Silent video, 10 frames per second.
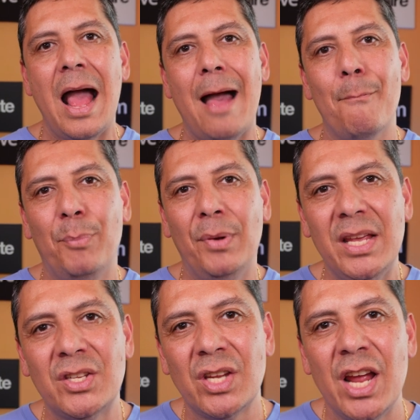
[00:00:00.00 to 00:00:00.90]
And
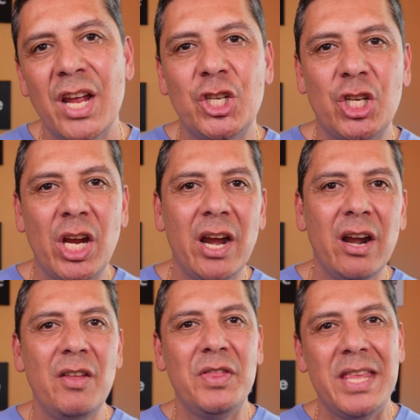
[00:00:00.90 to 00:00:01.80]
please
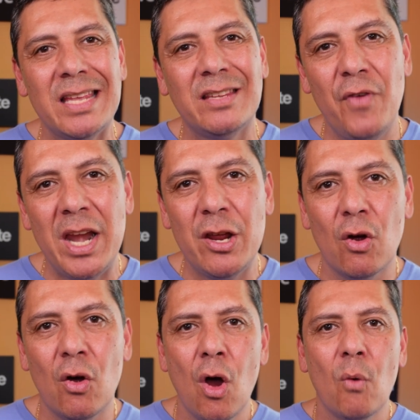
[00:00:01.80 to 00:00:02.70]
share this
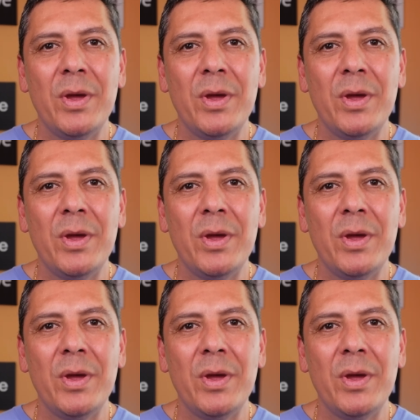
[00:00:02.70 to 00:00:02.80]
video